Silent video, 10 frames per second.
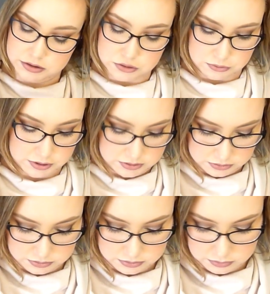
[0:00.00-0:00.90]

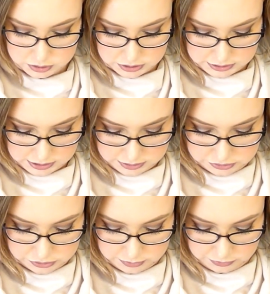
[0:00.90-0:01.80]
Drizzle, which is a
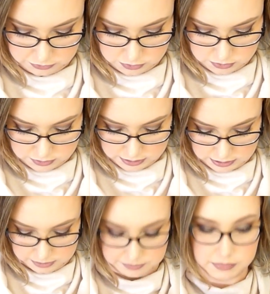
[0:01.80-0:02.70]
dupe
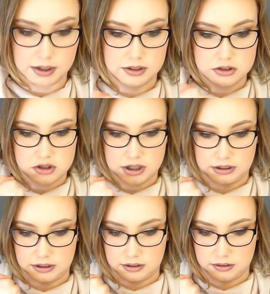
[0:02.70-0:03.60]
for
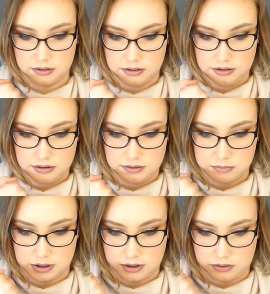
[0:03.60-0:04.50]
Angelic
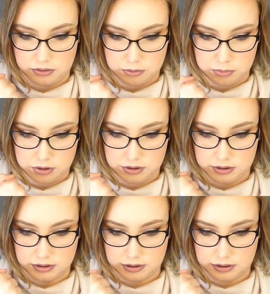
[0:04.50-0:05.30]
by Huda Beauty.